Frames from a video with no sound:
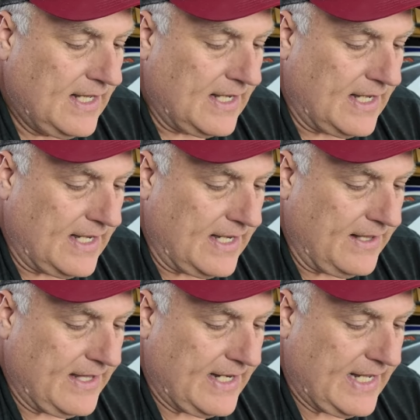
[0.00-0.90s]

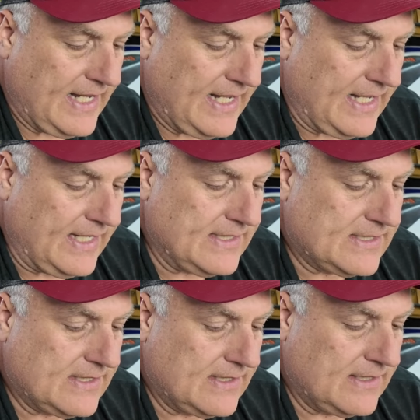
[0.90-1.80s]
that
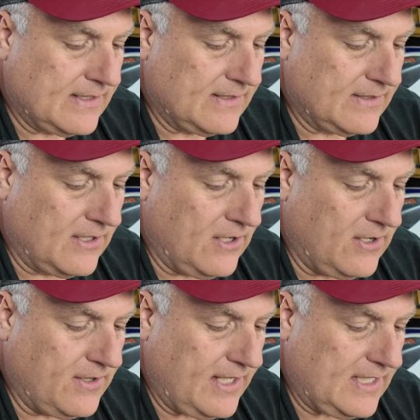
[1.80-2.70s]
has
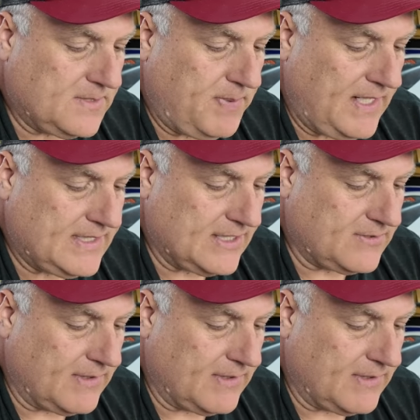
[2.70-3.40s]
all these pieces,